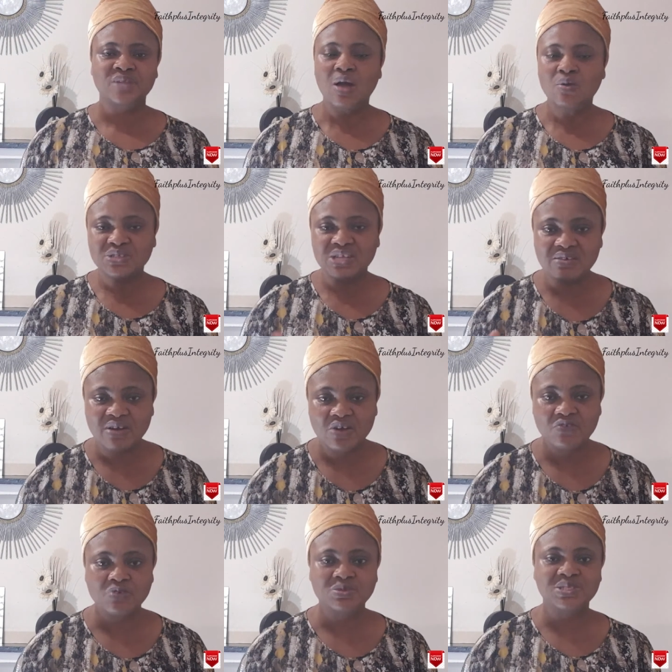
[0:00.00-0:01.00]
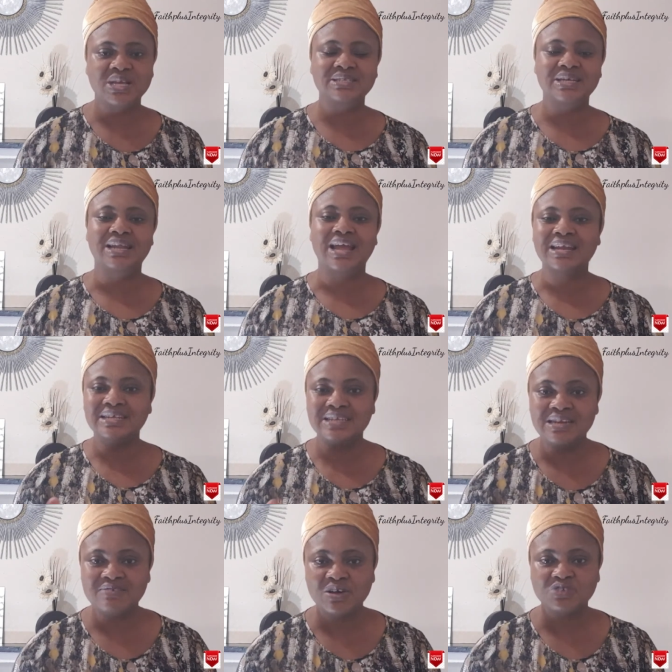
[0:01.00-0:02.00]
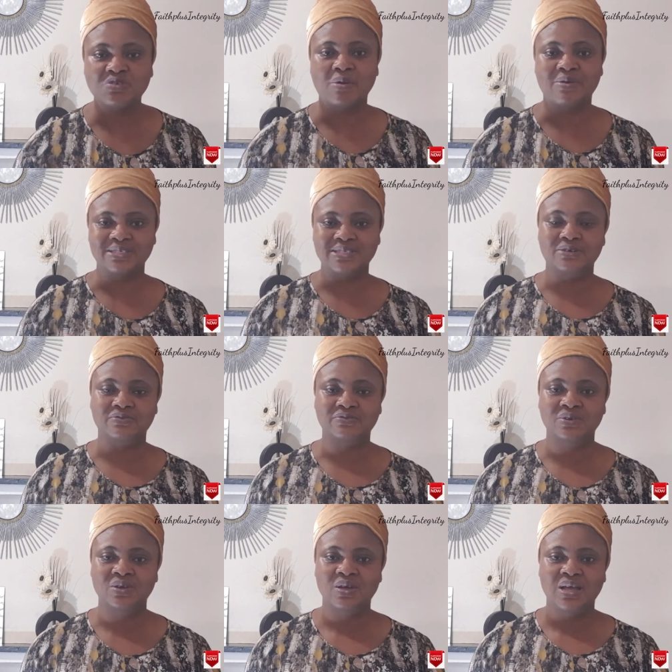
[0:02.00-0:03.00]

How he delivered us from Satan. How he delivered us from ourselves.